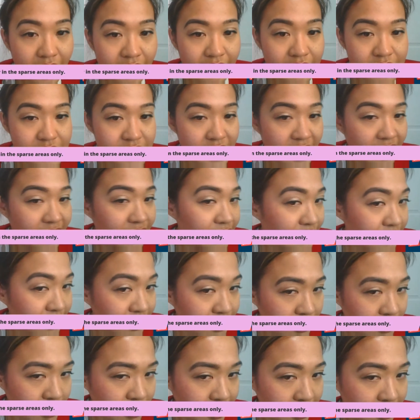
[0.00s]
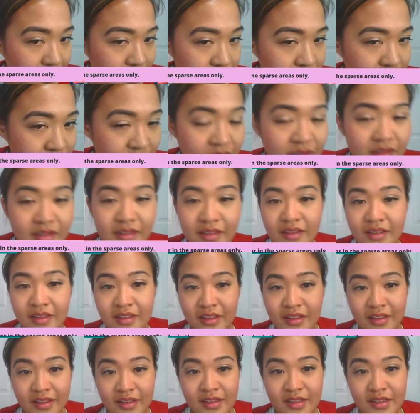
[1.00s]
how does that look, you guys?
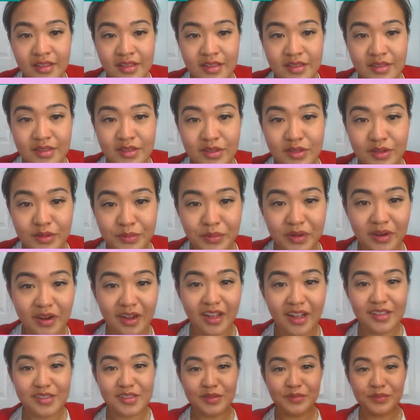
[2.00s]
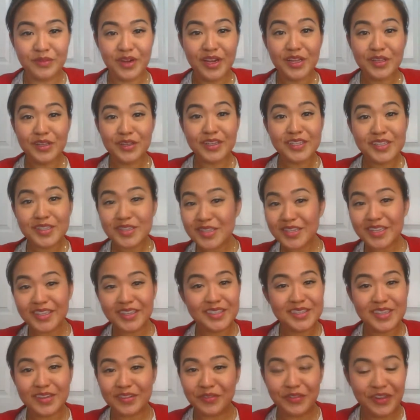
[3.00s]
Super awesome, right? You can see
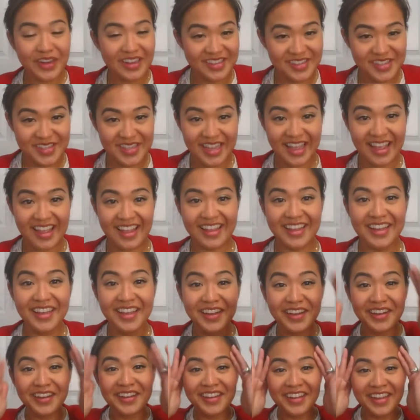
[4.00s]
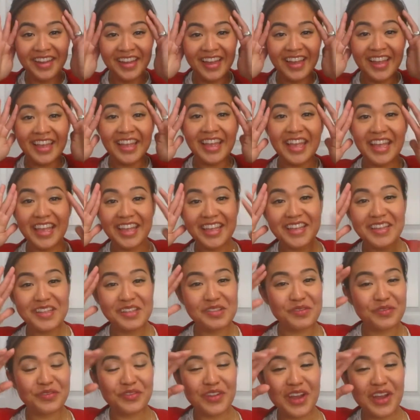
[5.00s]
the difference. Like, it is